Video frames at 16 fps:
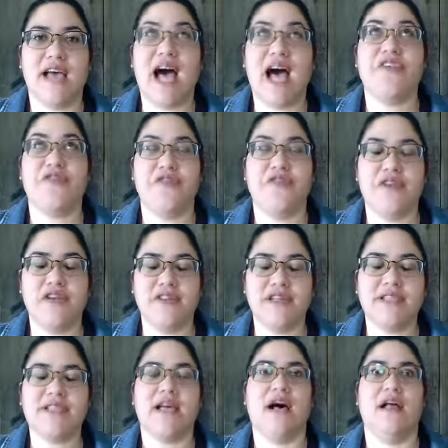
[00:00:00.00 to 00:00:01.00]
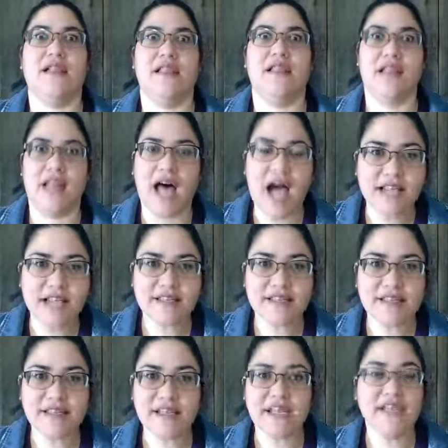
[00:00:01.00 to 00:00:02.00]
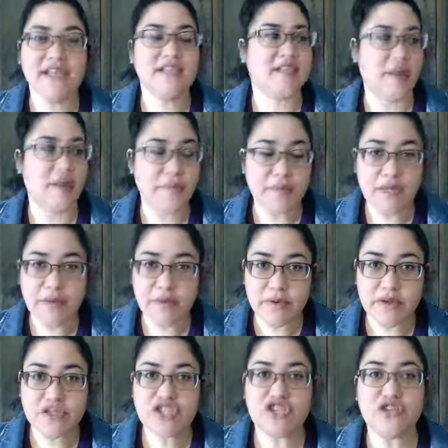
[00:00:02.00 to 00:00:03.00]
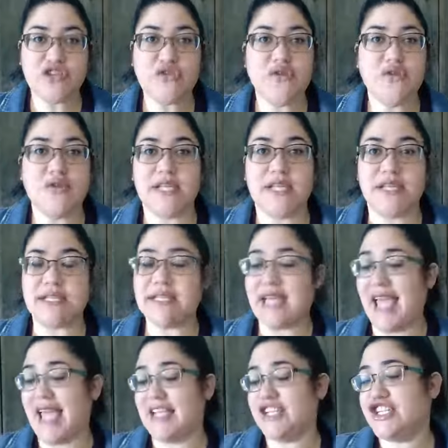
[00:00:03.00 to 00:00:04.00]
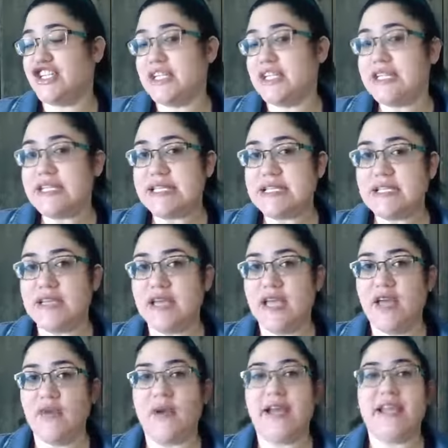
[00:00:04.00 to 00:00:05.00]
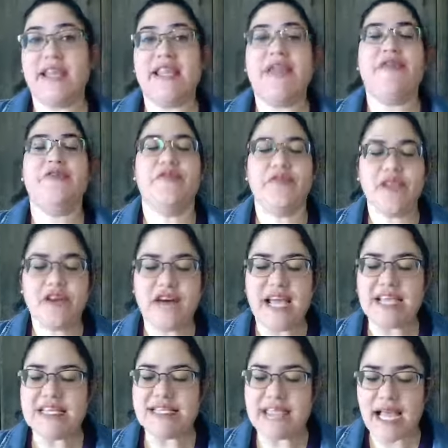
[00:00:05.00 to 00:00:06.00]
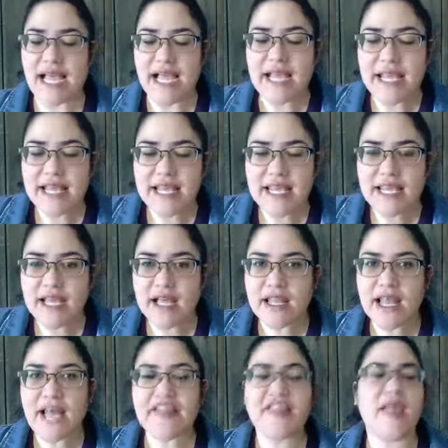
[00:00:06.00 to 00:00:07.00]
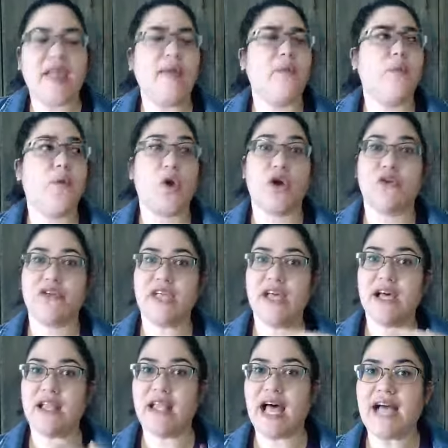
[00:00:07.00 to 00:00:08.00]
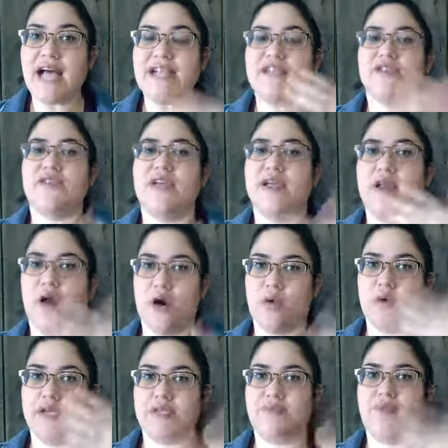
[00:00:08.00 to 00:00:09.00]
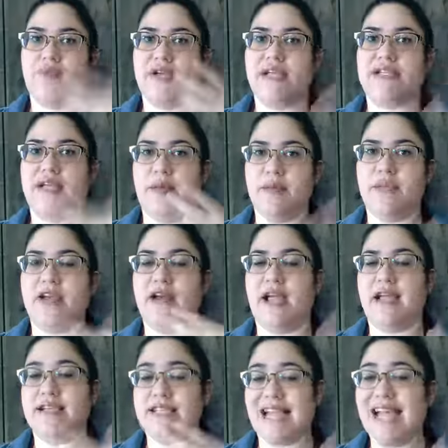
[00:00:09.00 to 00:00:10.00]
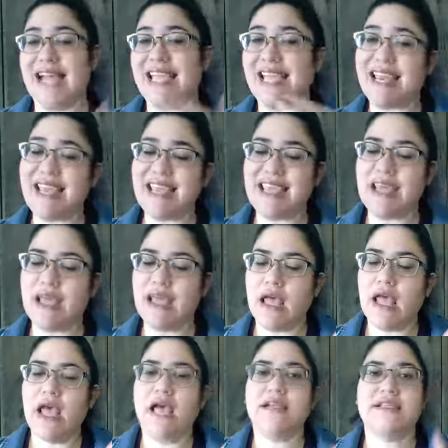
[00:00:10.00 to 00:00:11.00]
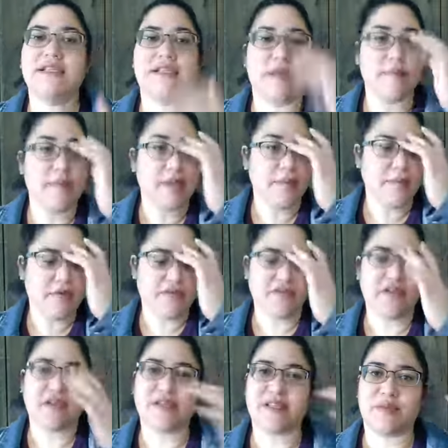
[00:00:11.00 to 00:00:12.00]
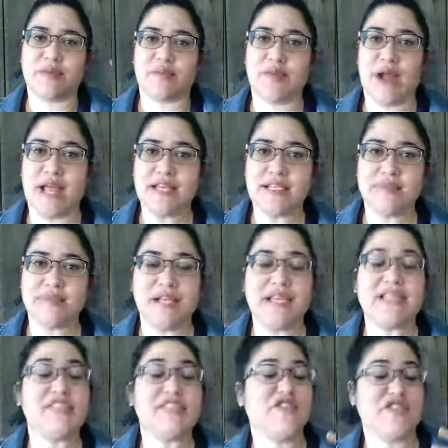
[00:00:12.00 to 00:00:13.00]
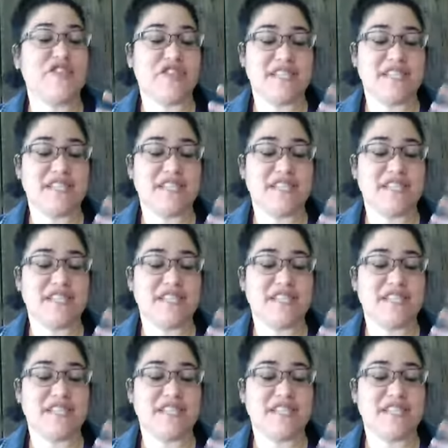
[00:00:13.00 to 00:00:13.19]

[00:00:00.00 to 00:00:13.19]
I feel this a lot. Some people choose into anxious, right? They feel anxiety a lot, they worry a lot, so it always brings up their anxiety. Some people feel depressed because they're